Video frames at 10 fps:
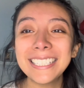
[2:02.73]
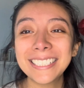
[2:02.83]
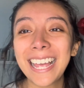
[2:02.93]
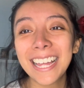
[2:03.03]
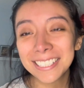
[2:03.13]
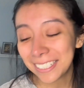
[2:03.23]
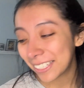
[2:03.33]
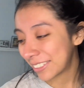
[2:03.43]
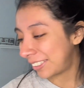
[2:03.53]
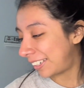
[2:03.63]
sad
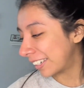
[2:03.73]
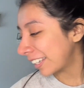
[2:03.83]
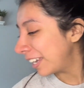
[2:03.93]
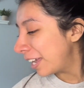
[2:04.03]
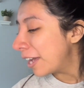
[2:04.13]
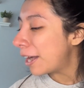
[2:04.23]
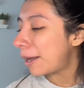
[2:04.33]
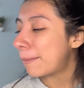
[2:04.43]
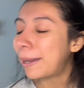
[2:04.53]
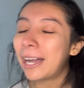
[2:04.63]
TikTok
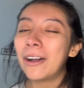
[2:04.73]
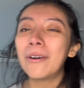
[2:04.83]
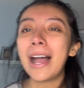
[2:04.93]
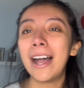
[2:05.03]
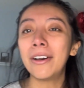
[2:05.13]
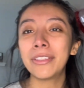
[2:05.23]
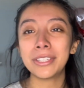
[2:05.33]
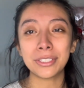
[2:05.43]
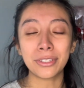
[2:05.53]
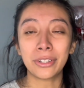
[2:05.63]
about how
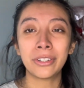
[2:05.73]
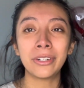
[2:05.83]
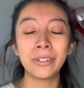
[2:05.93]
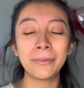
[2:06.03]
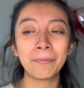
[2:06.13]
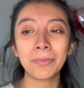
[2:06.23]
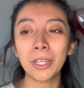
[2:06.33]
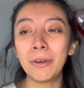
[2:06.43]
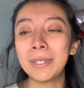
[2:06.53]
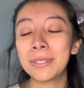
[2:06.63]
this girl
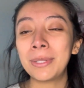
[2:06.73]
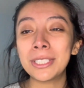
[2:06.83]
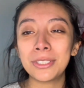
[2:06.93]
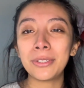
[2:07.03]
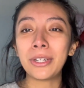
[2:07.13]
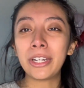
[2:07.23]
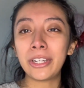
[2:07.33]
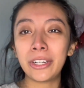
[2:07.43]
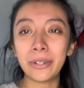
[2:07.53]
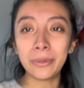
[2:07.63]
always went to
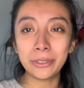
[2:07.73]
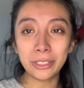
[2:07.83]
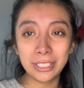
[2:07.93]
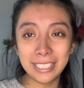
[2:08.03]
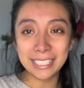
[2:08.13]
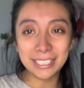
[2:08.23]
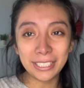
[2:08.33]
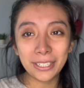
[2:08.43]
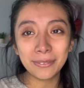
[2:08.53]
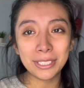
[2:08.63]
her older
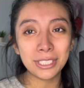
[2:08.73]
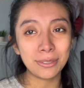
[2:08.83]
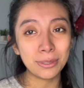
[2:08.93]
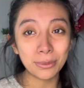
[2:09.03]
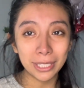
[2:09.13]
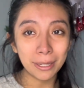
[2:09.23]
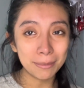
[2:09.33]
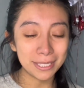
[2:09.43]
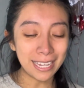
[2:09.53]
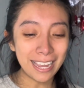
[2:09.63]
sister when she was really
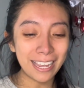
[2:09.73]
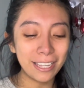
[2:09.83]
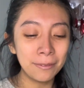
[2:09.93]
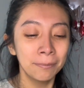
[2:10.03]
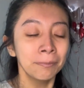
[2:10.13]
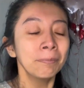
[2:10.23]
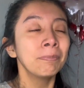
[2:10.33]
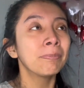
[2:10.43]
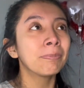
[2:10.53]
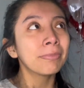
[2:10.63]
upset,
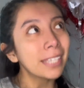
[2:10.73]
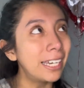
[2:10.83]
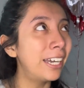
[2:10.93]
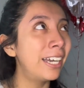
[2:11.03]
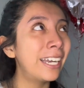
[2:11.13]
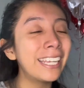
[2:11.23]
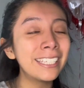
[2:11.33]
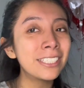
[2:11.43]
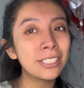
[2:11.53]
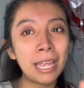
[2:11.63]
and
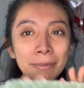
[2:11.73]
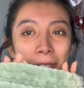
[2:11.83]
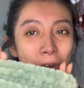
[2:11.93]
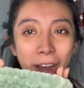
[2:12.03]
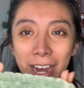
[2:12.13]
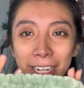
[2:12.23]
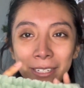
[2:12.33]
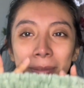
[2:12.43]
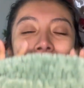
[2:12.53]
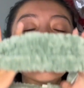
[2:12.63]
it just had me
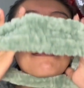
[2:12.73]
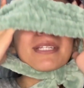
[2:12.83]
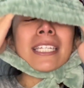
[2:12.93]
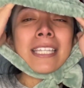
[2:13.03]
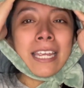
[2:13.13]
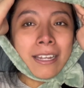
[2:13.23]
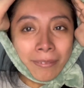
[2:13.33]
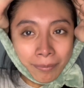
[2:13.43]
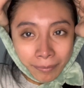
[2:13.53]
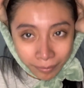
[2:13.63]
crying because I'm like, damn,